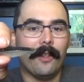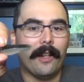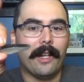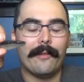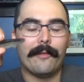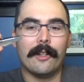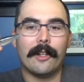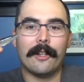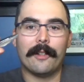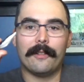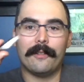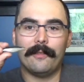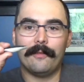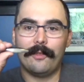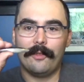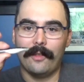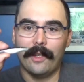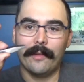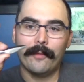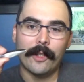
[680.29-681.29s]
I've
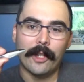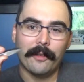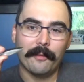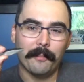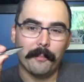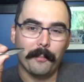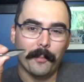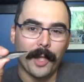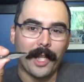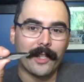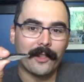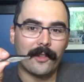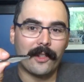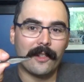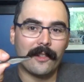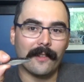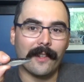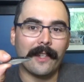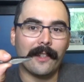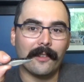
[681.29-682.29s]
got
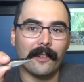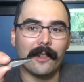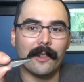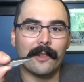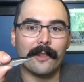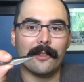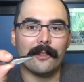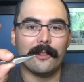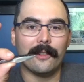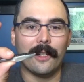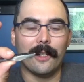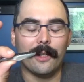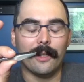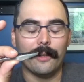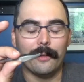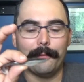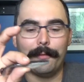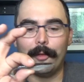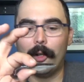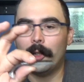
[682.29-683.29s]
plastics like this
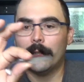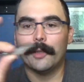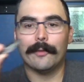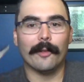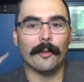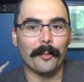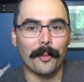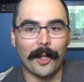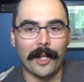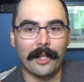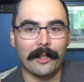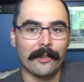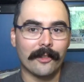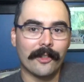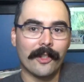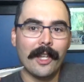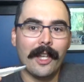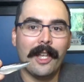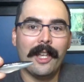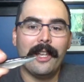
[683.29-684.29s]
of all different brands.